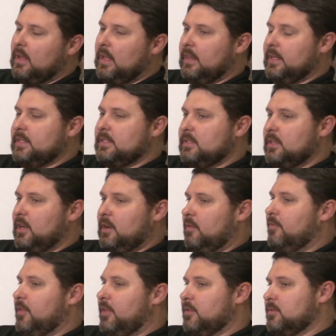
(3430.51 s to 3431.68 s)
at least,
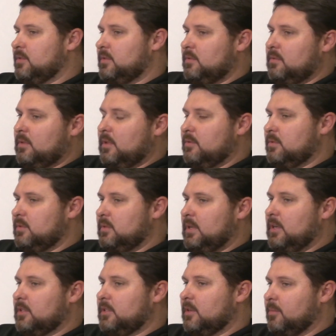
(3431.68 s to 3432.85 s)
for those
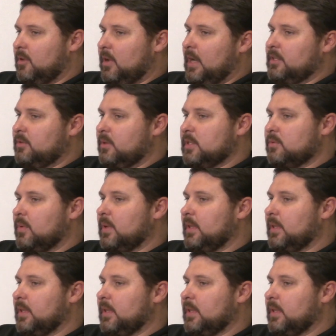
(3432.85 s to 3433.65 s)
near-term graduates,